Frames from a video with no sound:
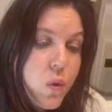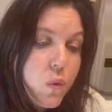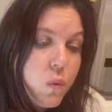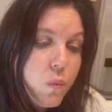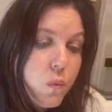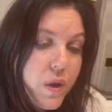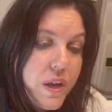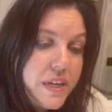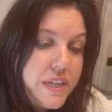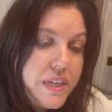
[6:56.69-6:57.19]

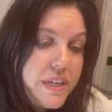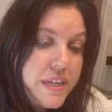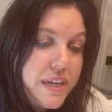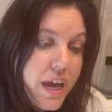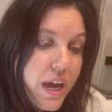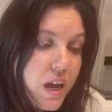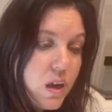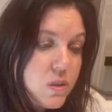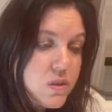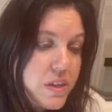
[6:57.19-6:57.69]
when he
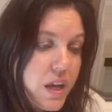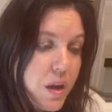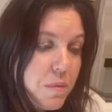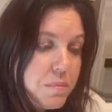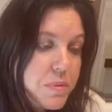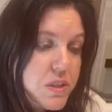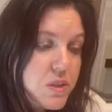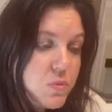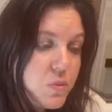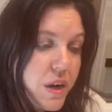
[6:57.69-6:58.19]
held
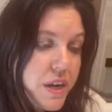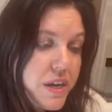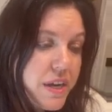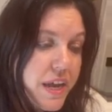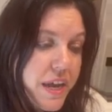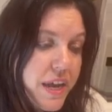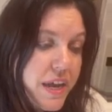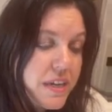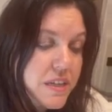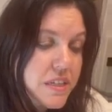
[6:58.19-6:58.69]
up his right
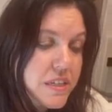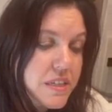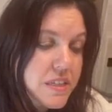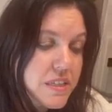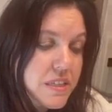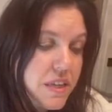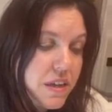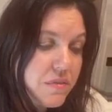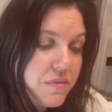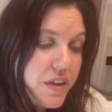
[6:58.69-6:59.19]
hand and
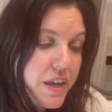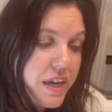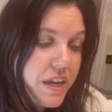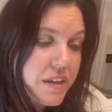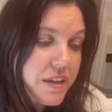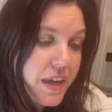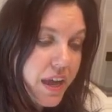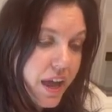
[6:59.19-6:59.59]
his left hand to